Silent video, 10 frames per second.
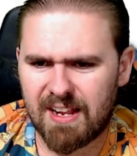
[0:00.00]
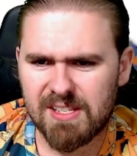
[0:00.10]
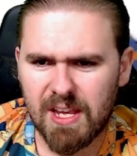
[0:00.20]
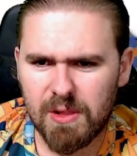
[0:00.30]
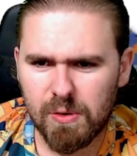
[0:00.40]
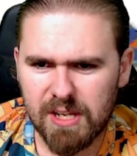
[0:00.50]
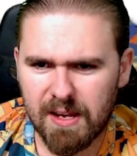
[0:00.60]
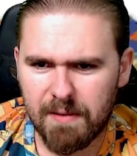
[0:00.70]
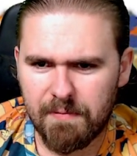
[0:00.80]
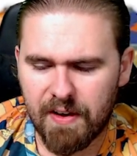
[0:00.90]
It looks like
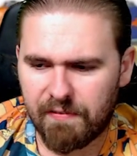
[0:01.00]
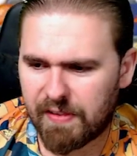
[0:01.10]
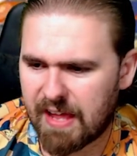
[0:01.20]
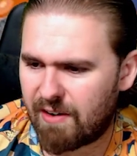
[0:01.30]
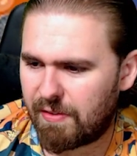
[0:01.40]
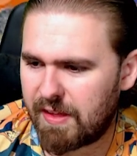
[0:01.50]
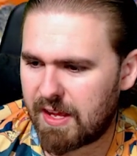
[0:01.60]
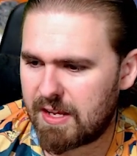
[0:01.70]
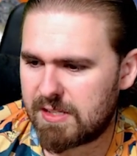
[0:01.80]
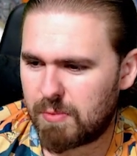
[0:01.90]
a flower, I think
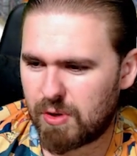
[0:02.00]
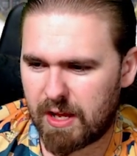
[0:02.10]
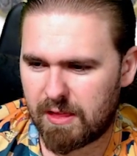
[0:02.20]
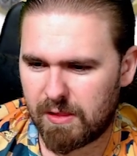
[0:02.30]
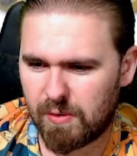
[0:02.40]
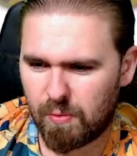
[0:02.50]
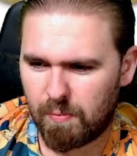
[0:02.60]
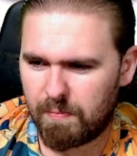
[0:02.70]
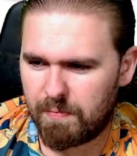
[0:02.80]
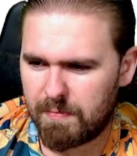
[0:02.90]
it is. And we've got like the
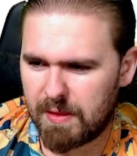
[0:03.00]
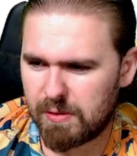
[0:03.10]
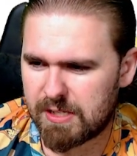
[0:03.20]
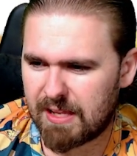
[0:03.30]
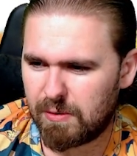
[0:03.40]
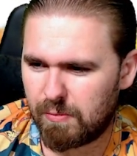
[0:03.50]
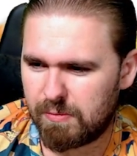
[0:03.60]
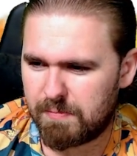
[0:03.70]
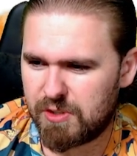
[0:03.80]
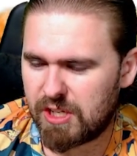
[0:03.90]
little, looks like a little
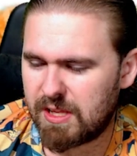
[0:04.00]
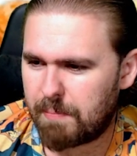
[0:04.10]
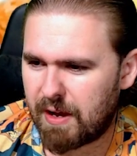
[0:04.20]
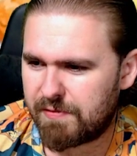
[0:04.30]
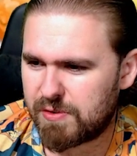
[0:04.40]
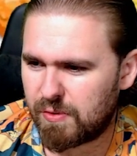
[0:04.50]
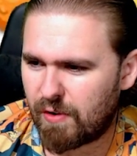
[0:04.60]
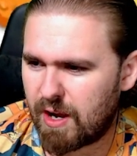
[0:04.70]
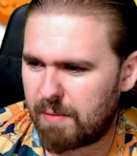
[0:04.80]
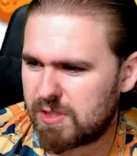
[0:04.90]
Jigglypuff sort of
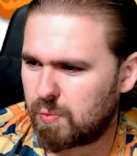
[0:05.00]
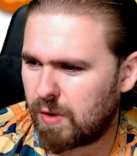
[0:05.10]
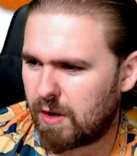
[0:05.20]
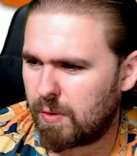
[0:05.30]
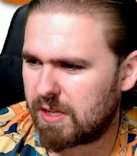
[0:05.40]
item as well.